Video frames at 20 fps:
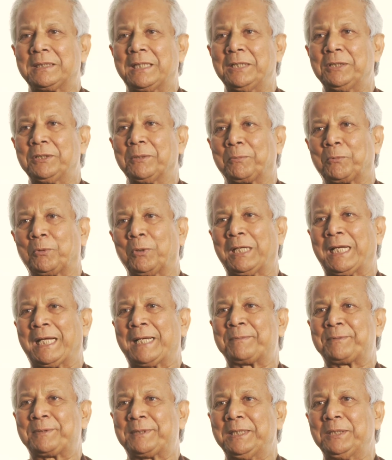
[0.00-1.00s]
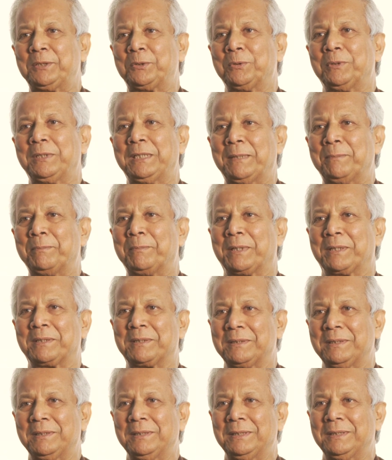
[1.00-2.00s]
kind of collapsed into a
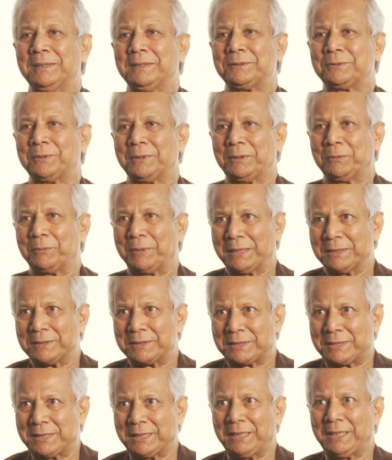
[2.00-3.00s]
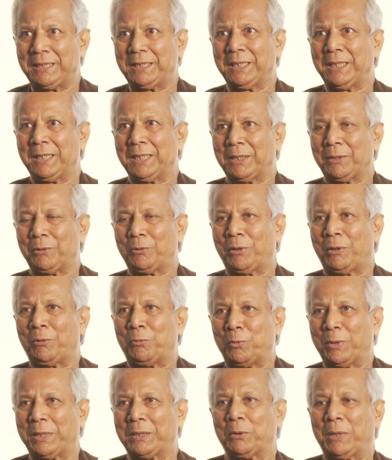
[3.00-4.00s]
number so that we can see
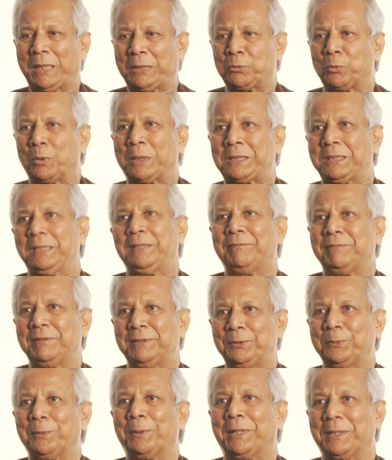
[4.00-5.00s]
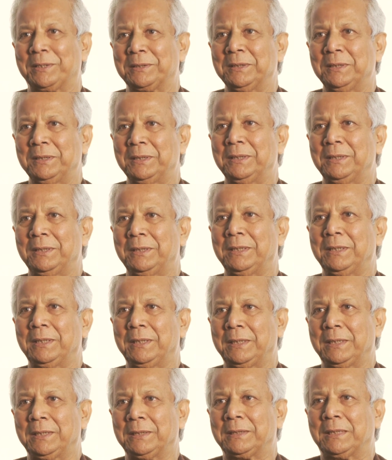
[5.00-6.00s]
at what level you
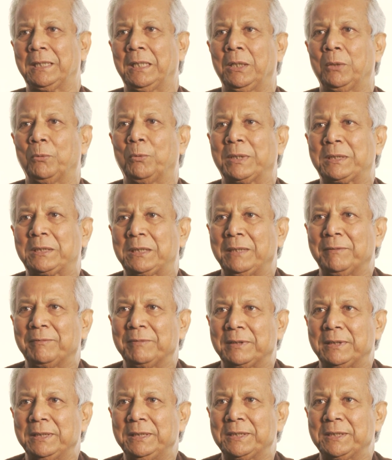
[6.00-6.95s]
are, what level the